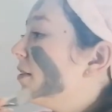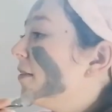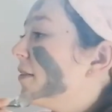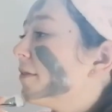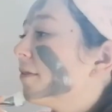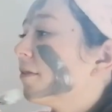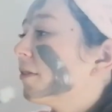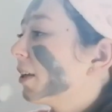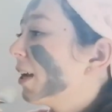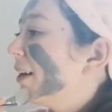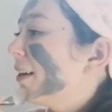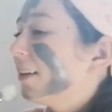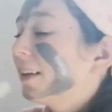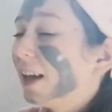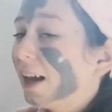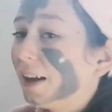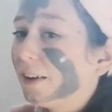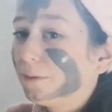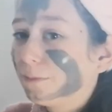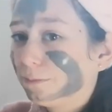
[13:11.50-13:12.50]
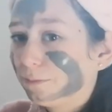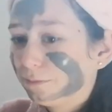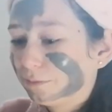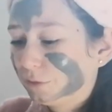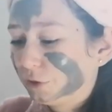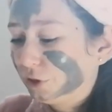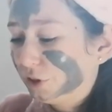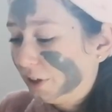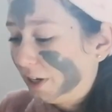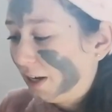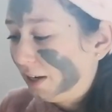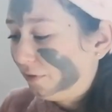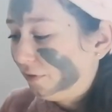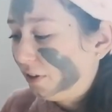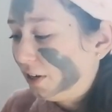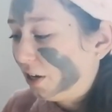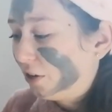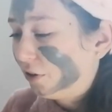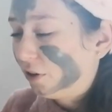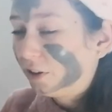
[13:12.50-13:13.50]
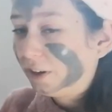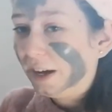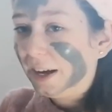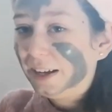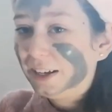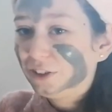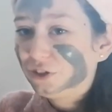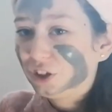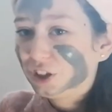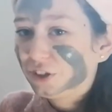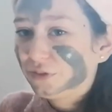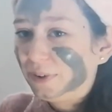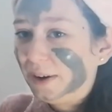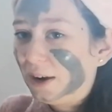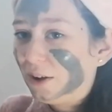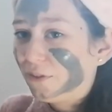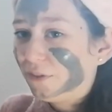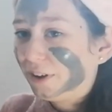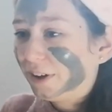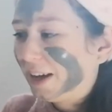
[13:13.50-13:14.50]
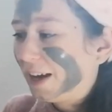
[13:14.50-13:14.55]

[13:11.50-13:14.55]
a skincare routine video. Okay, it just fell off